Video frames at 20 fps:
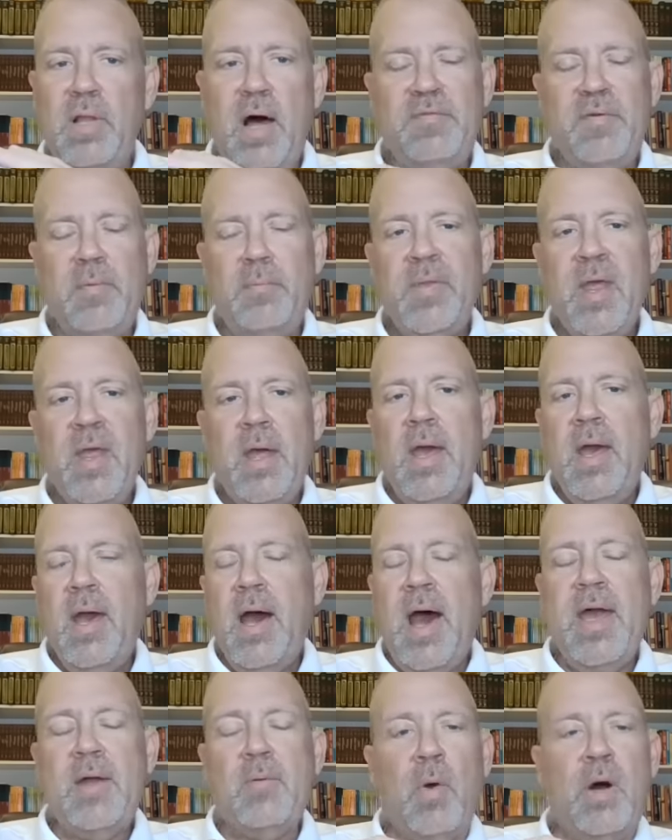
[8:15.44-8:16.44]
Love him.
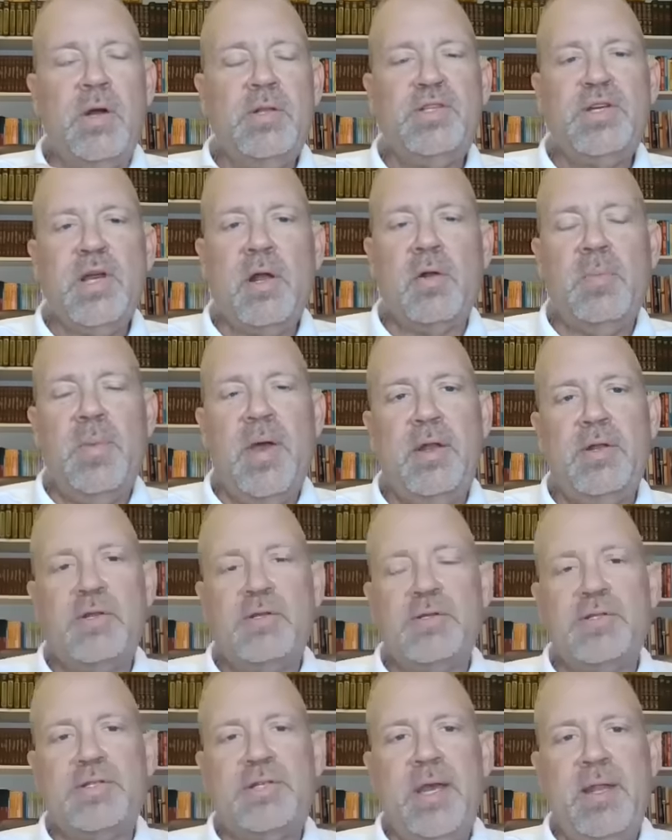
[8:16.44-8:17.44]
I had one general
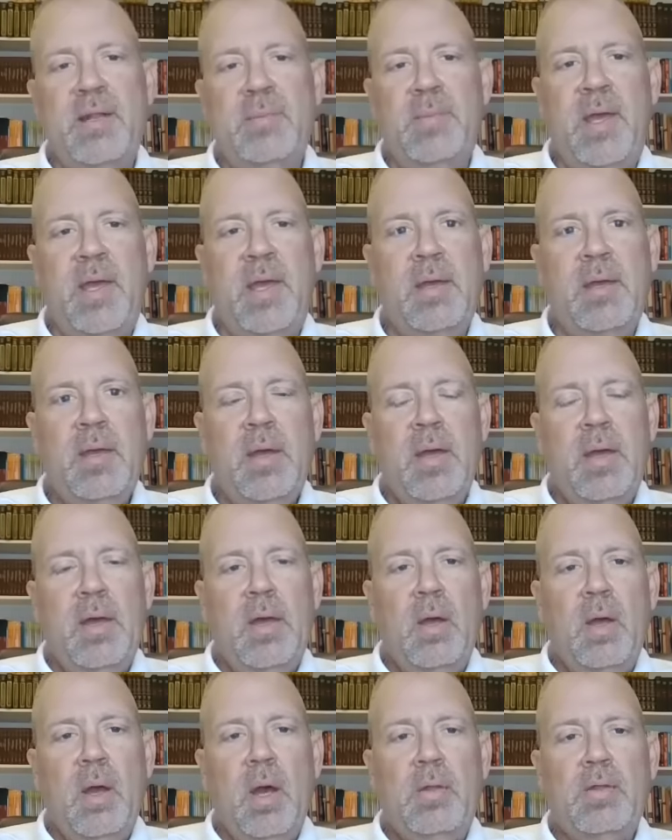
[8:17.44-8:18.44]
manager say to me,
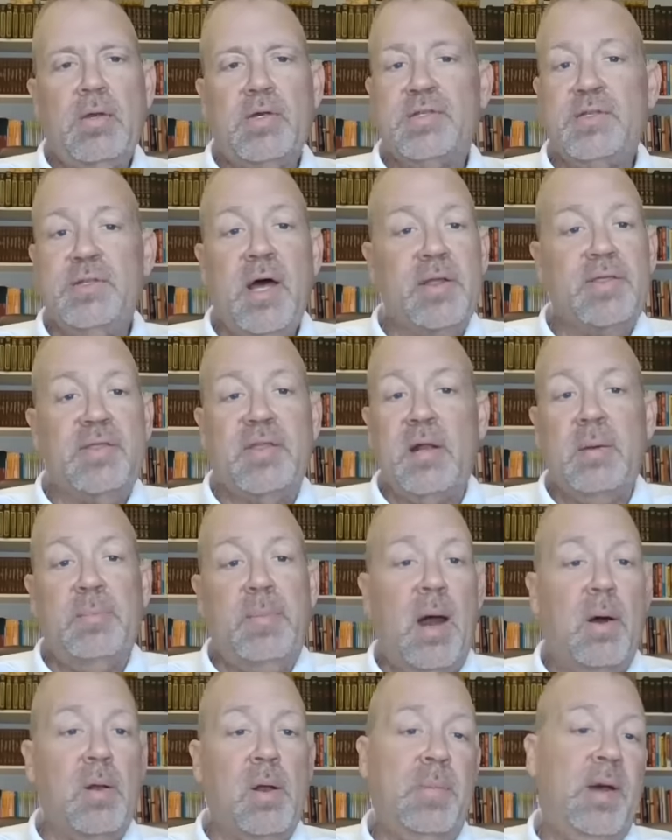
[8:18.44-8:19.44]
there's nothing
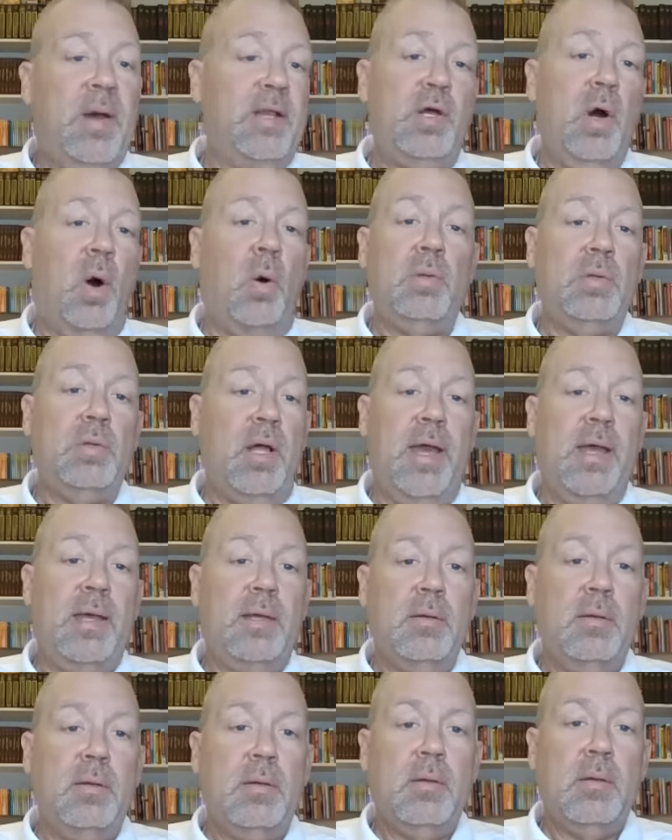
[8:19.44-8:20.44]
about him I don't
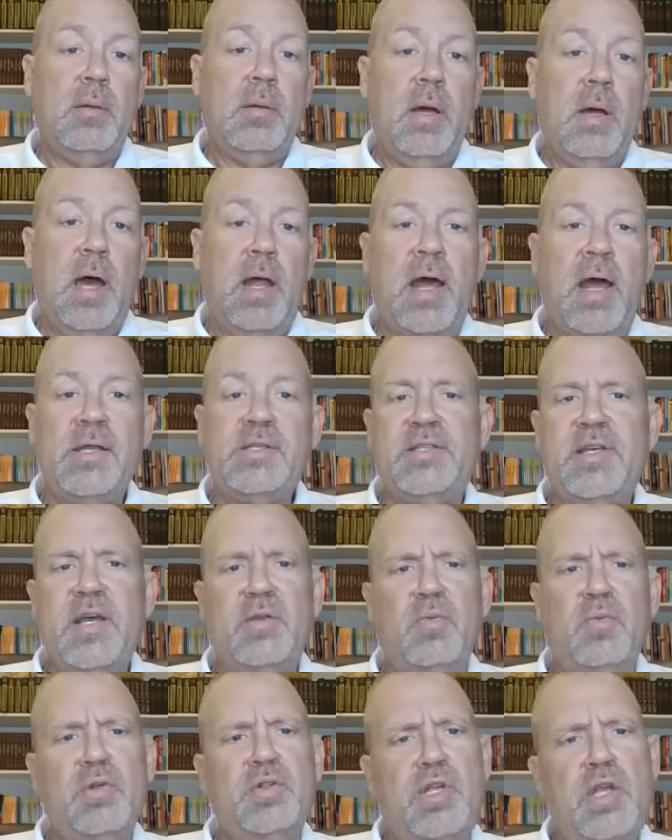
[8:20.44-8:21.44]
like. And I
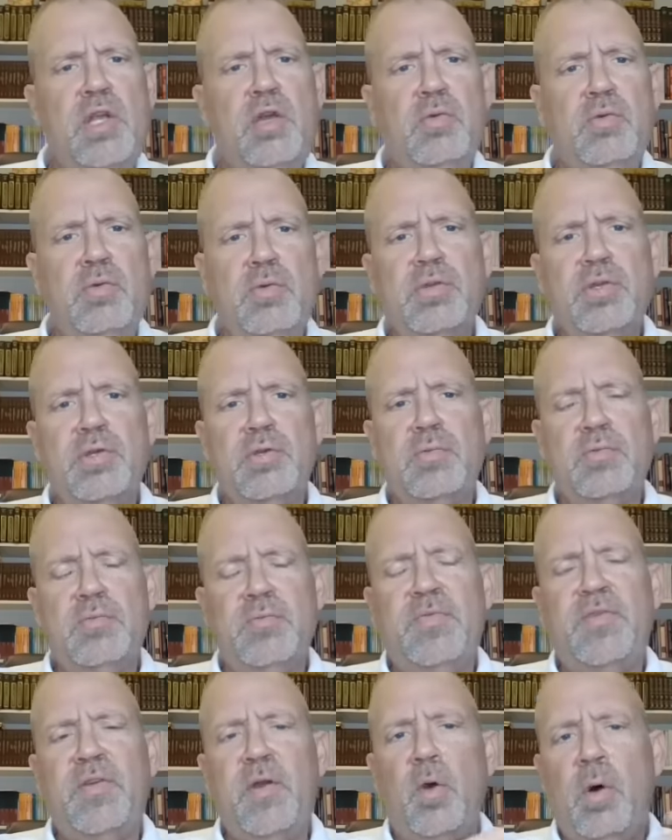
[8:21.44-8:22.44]
said, well, do you
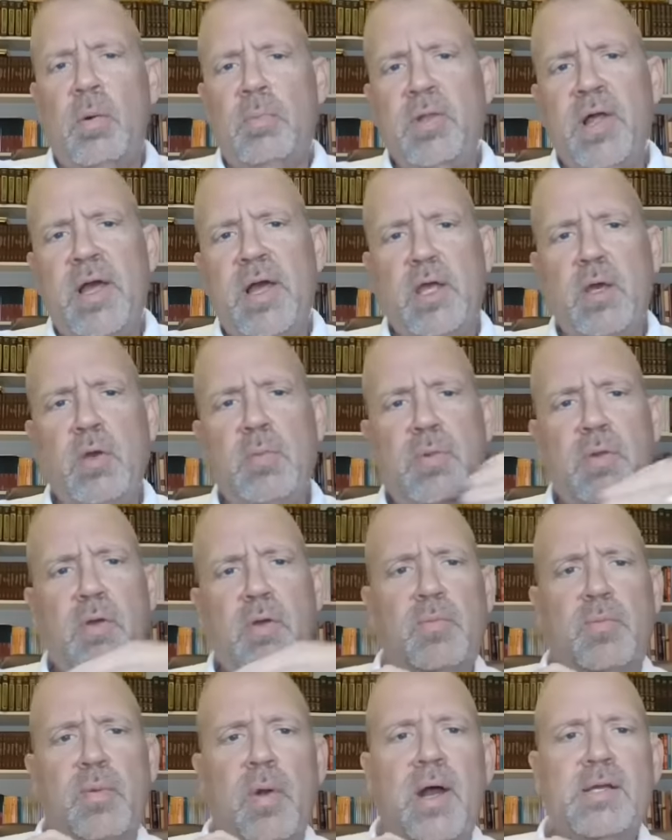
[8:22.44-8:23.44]
view him like you
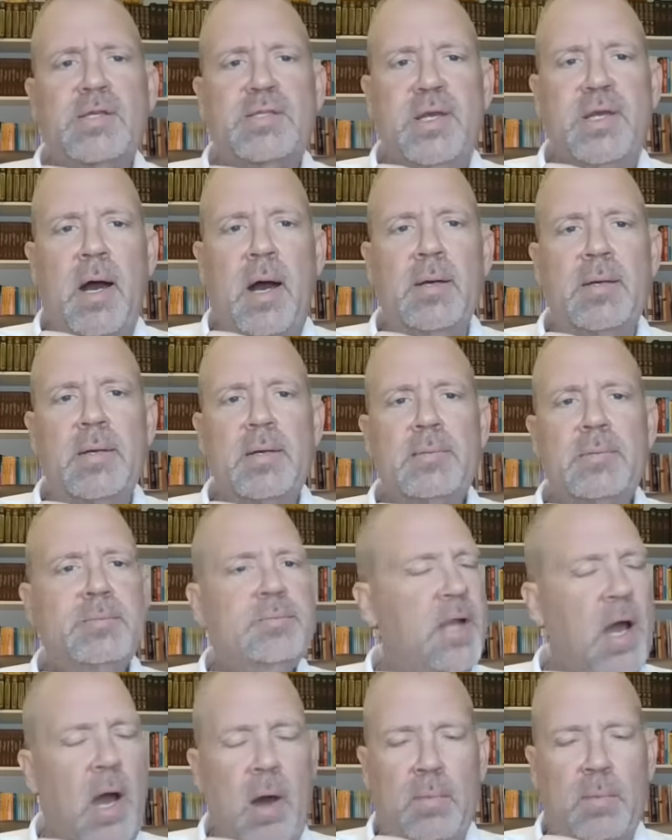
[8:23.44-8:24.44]
viewed Bryce Young?
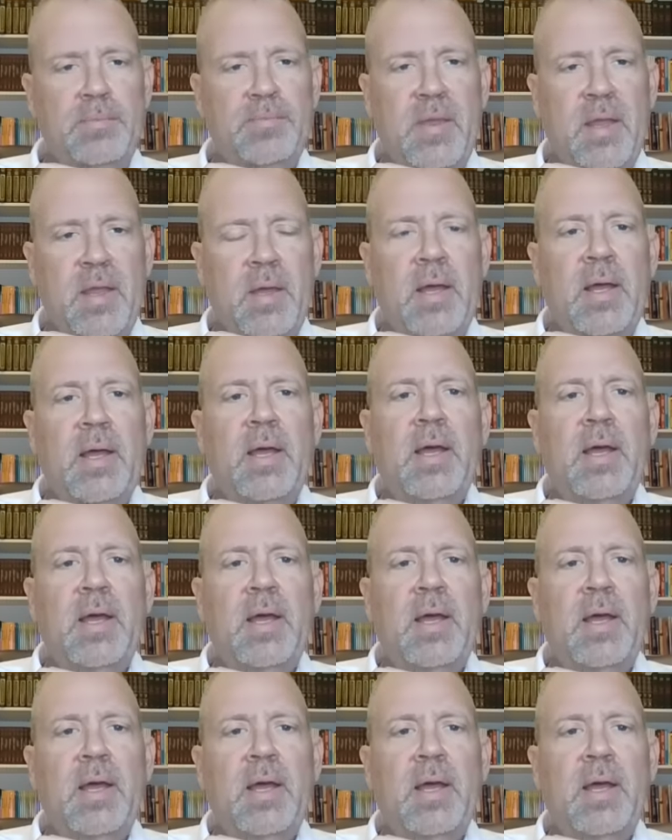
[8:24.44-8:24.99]
No.